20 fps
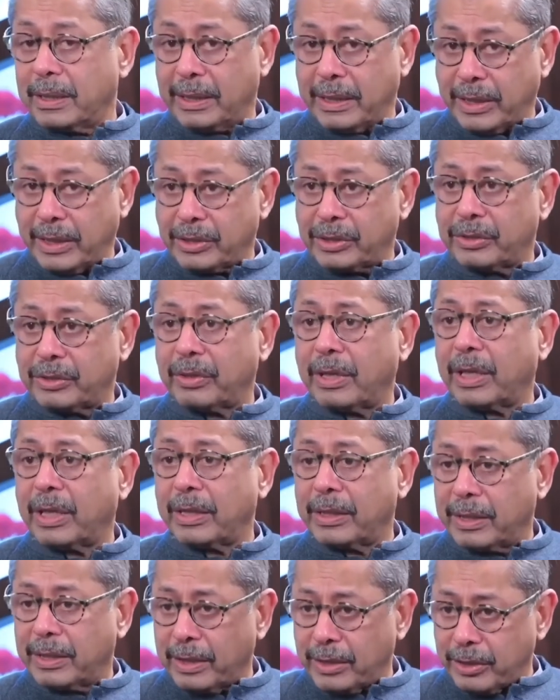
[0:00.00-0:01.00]
let's
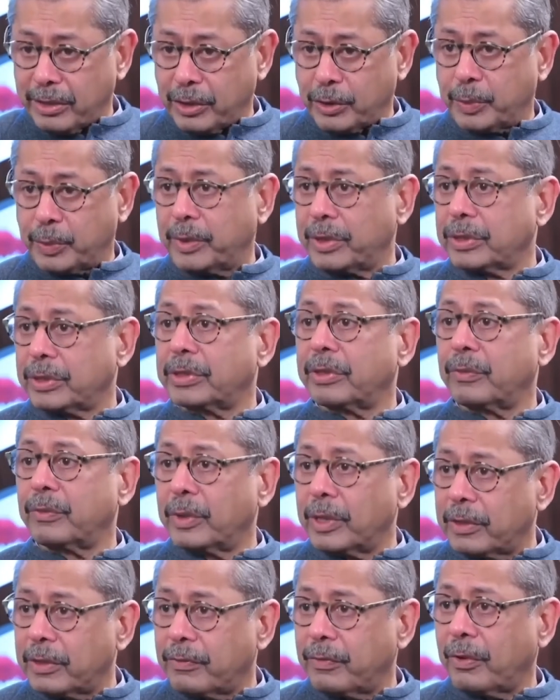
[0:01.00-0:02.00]
disperse the
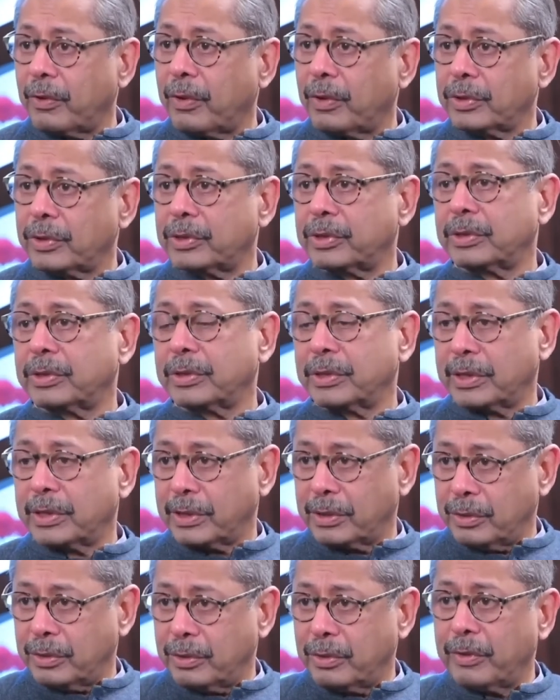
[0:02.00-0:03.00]
workforce,
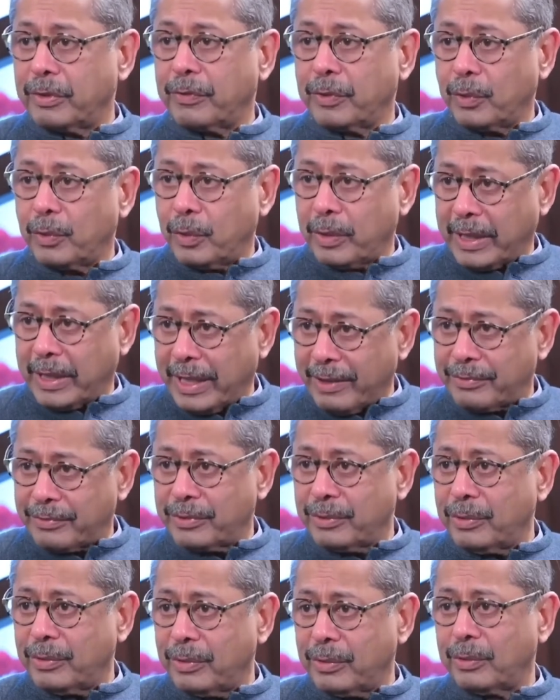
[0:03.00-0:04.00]
if you don't have
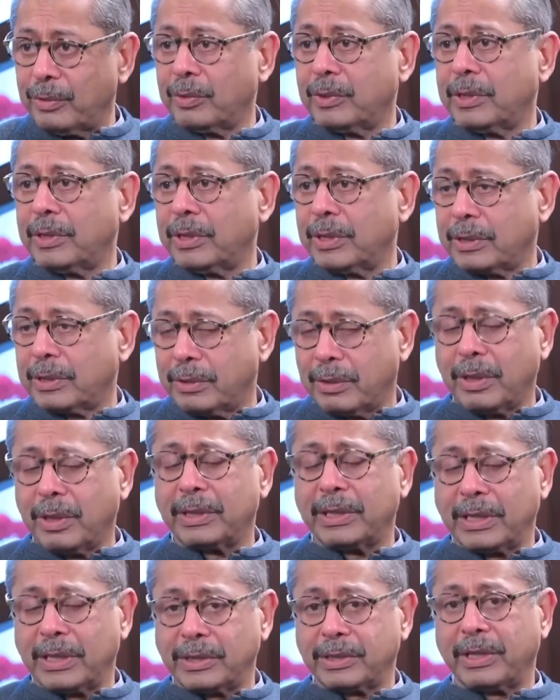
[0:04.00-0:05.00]
to go to work, all
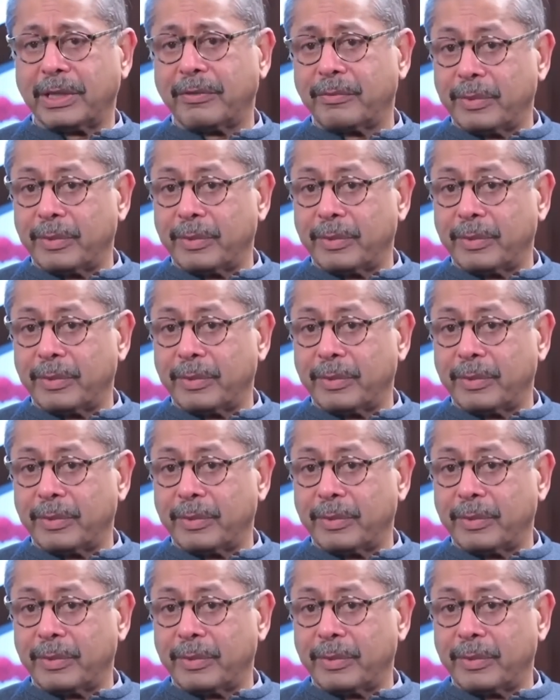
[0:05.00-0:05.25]
that stuff.